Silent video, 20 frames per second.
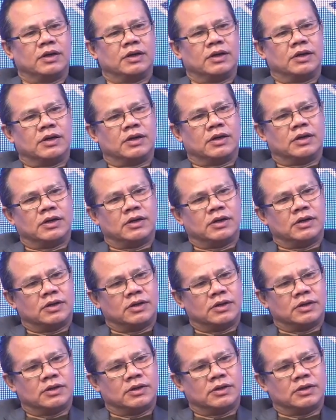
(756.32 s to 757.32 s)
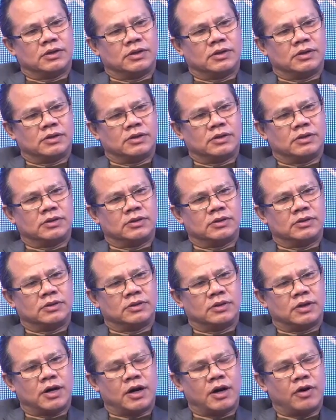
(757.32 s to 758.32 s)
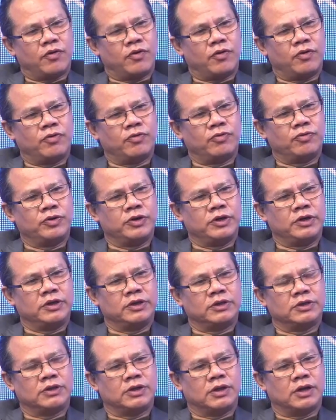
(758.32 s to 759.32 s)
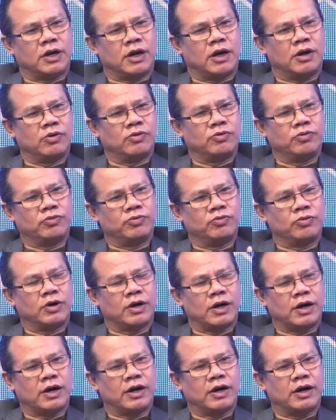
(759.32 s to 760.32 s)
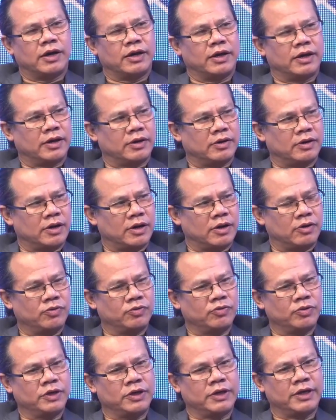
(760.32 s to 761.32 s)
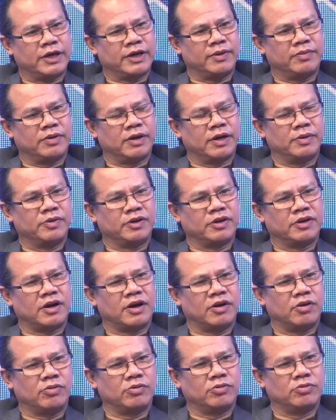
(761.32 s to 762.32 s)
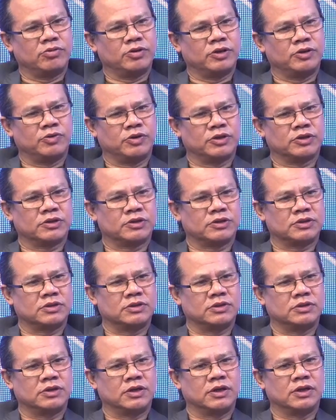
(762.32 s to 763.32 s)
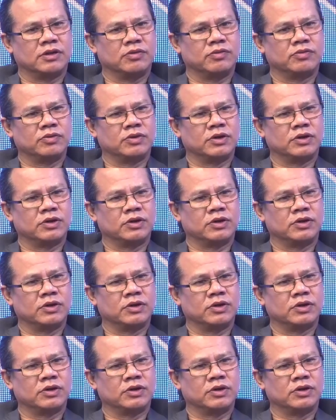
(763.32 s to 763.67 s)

Uh, how we yeah, how uh, yeah how we came. I mean, mm-hmm. how it was done.